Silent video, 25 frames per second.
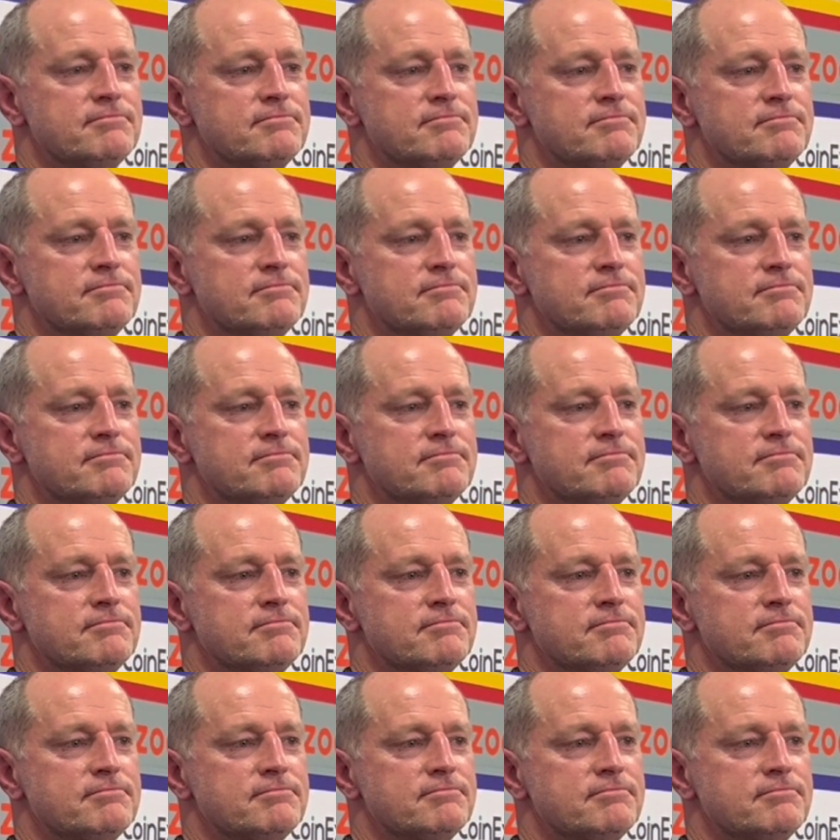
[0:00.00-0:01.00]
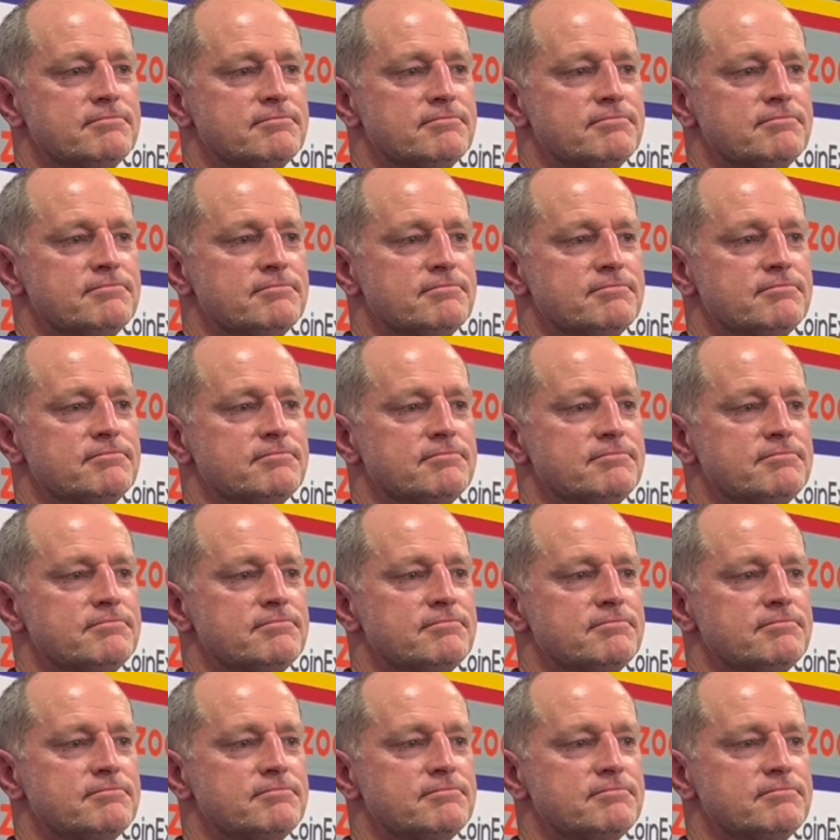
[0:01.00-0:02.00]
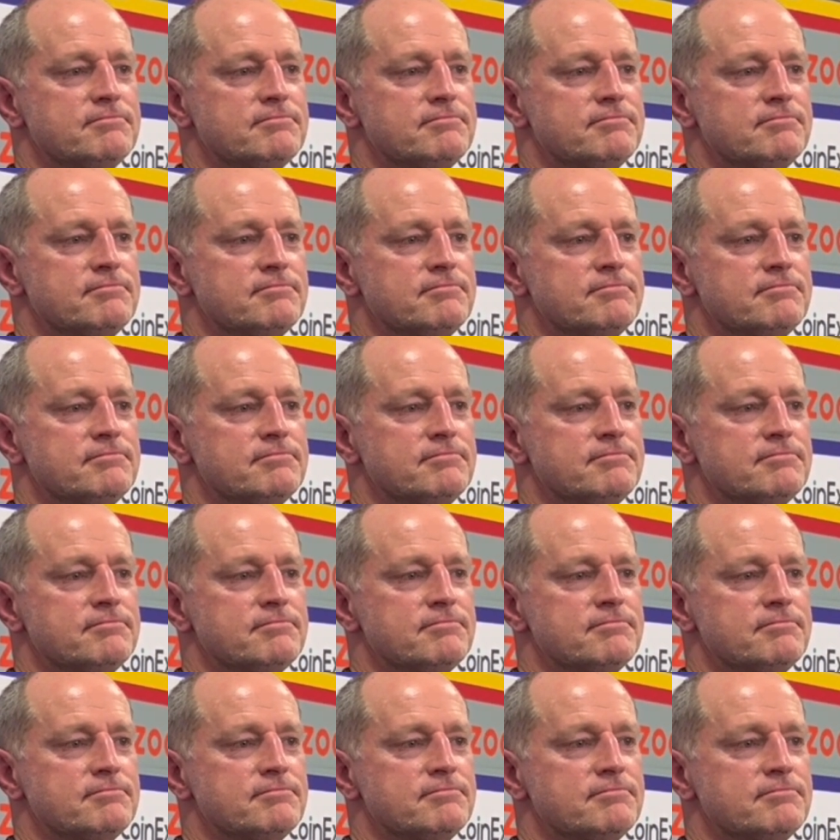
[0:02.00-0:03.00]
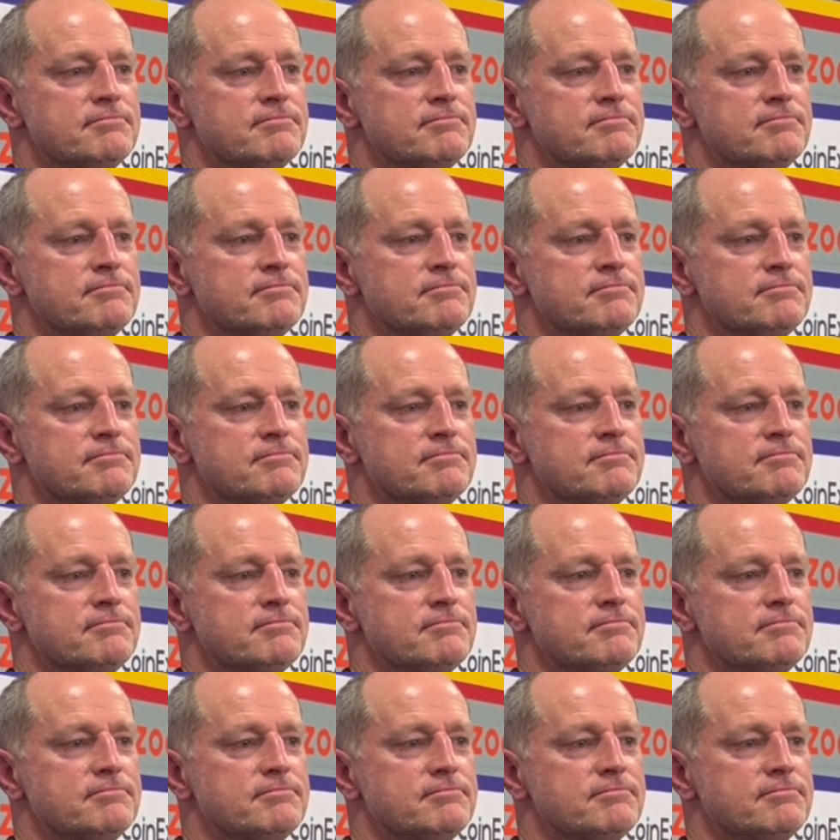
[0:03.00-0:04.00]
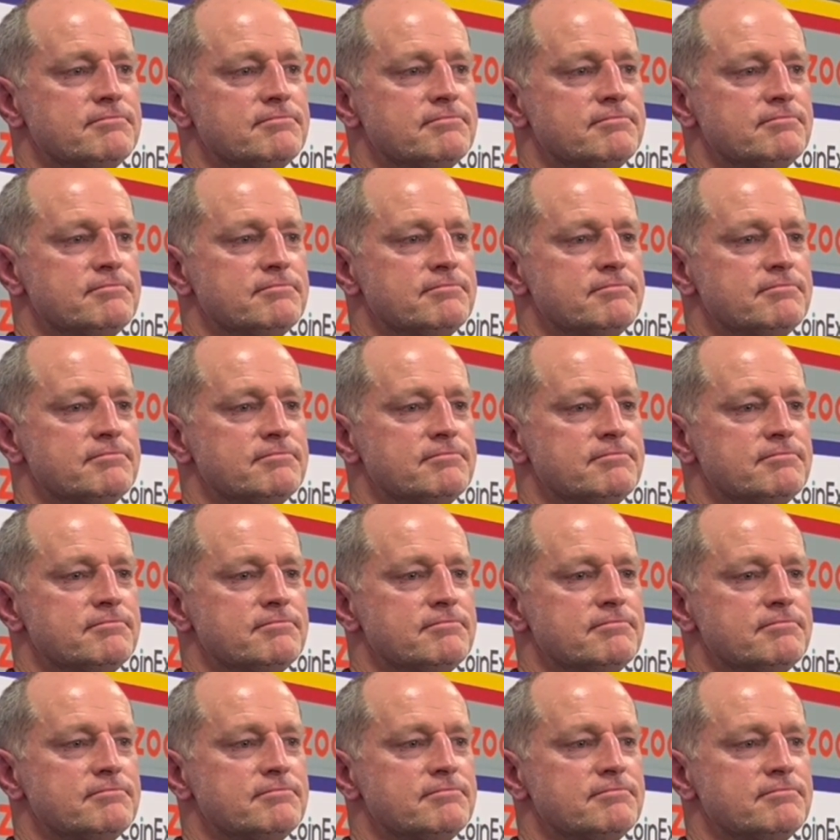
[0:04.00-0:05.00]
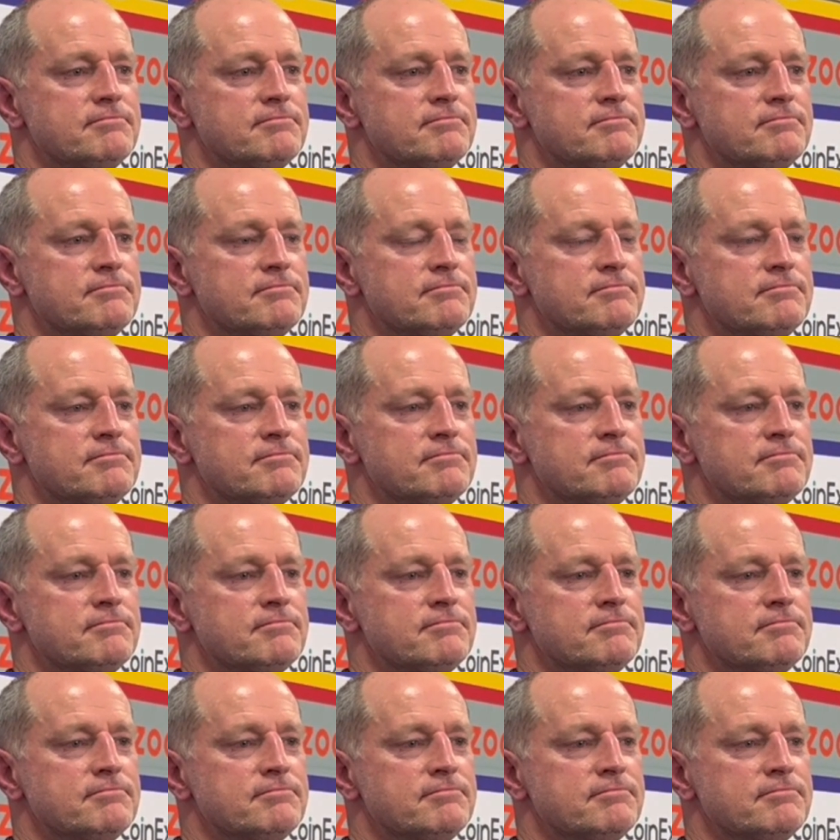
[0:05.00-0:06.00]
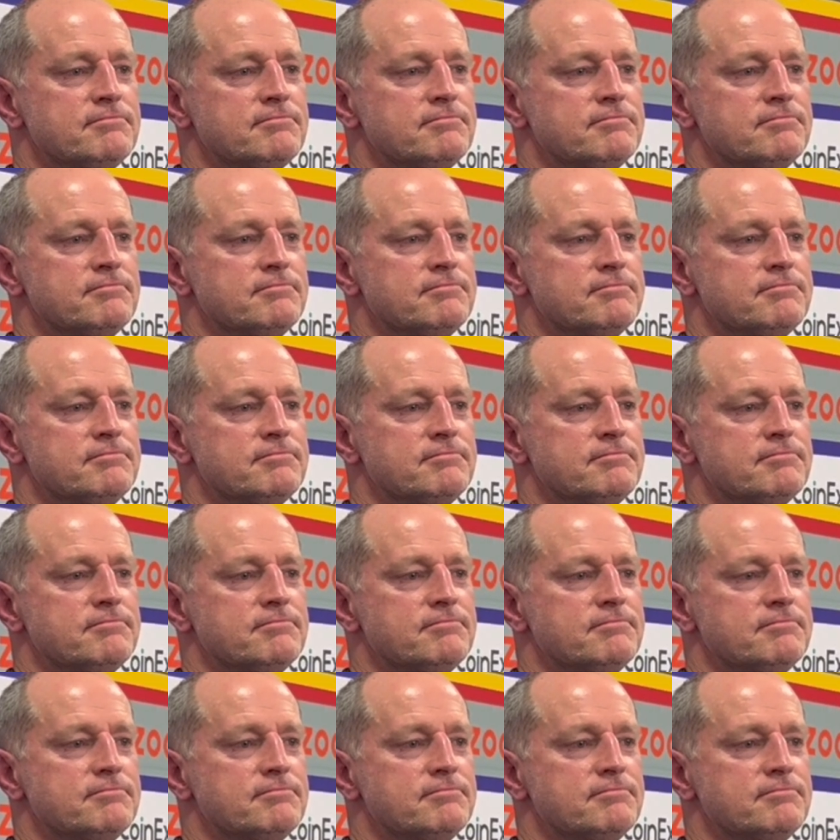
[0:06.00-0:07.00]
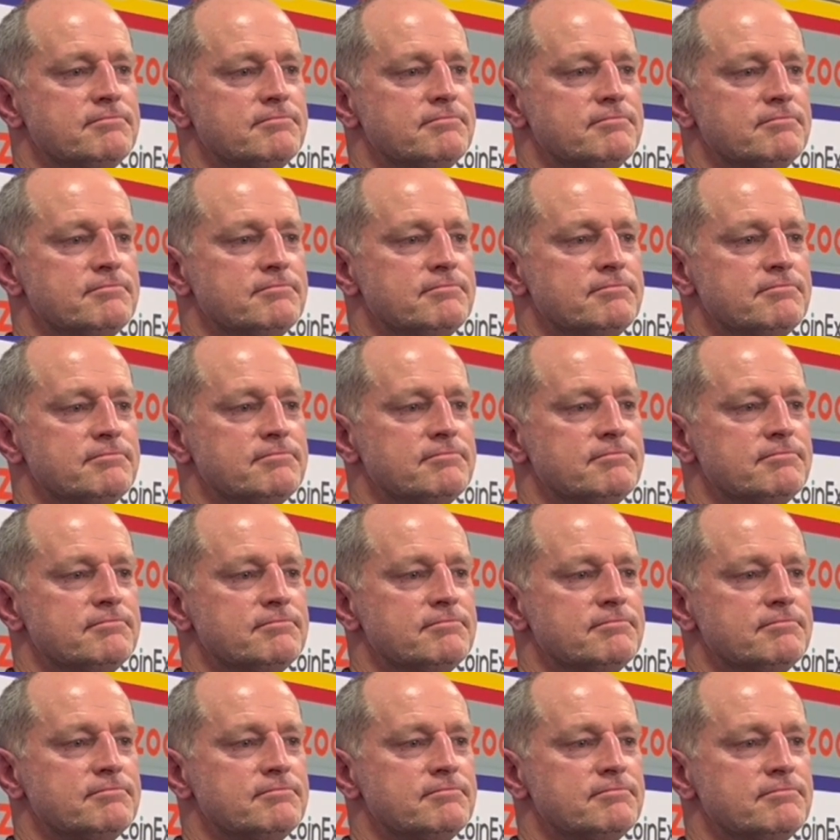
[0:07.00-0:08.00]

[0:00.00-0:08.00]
This person isn't speaking.